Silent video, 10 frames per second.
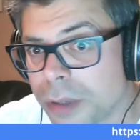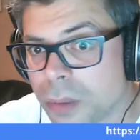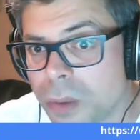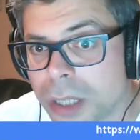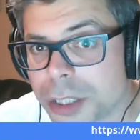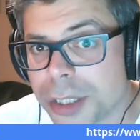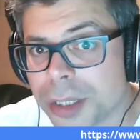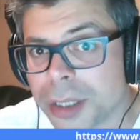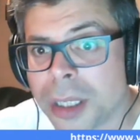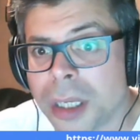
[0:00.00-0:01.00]
you're
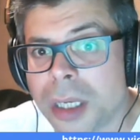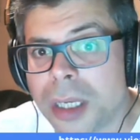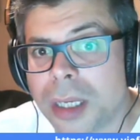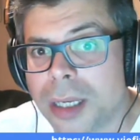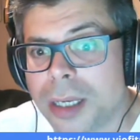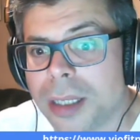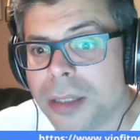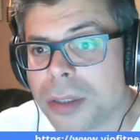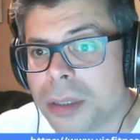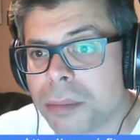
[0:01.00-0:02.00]
watching, and
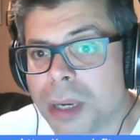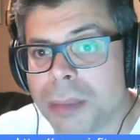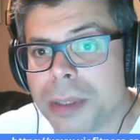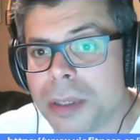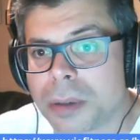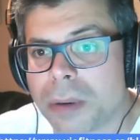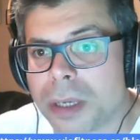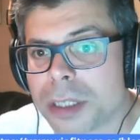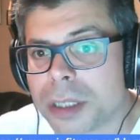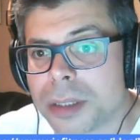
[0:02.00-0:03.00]
you can pop in your
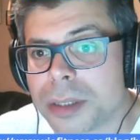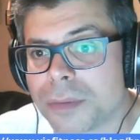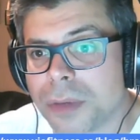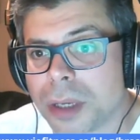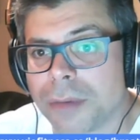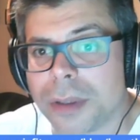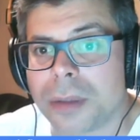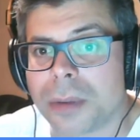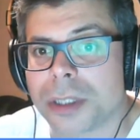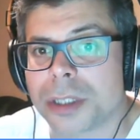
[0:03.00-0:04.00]
questions if you have any
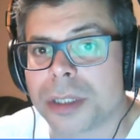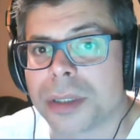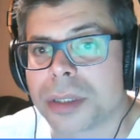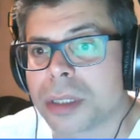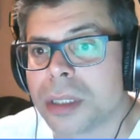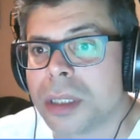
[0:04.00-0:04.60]
questions.